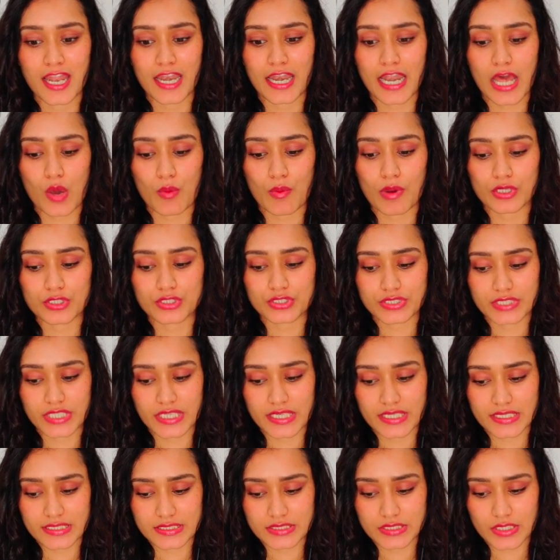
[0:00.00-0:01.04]
Now about
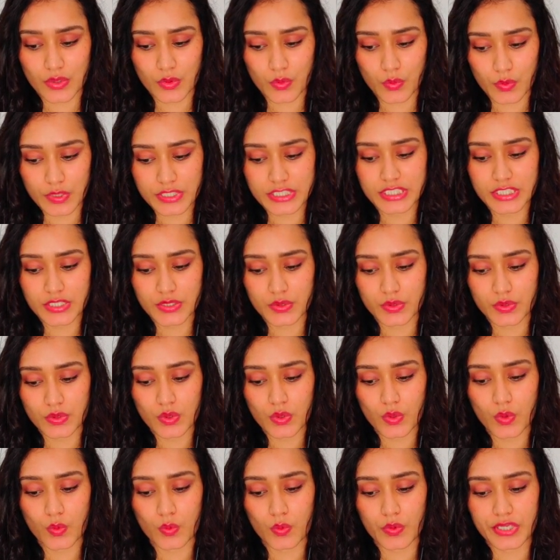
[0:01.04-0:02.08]
today's video
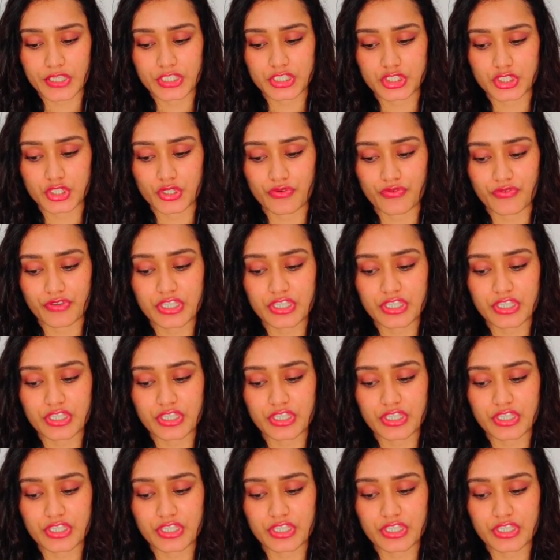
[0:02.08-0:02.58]
which